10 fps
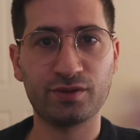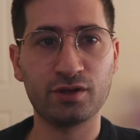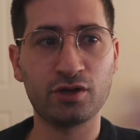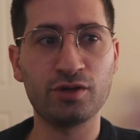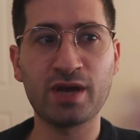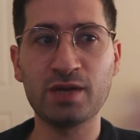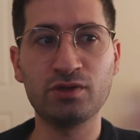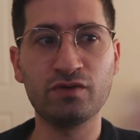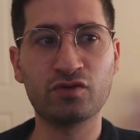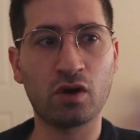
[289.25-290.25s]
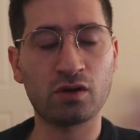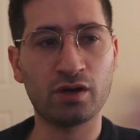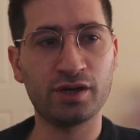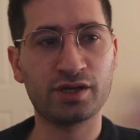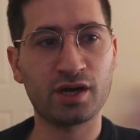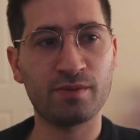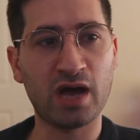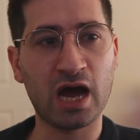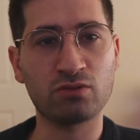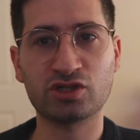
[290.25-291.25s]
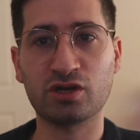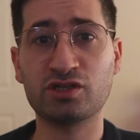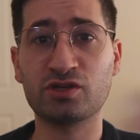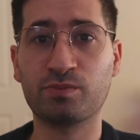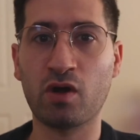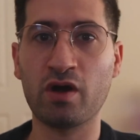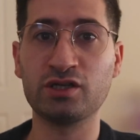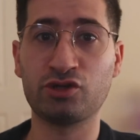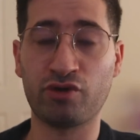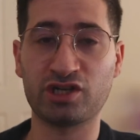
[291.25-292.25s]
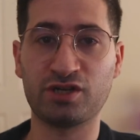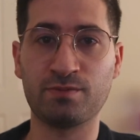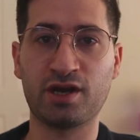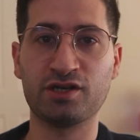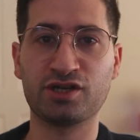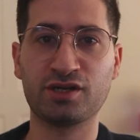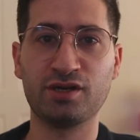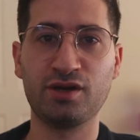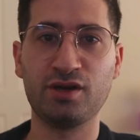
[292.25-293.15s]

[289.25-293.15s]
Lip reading: Maybe you've got like outside suppliers you're actually managing.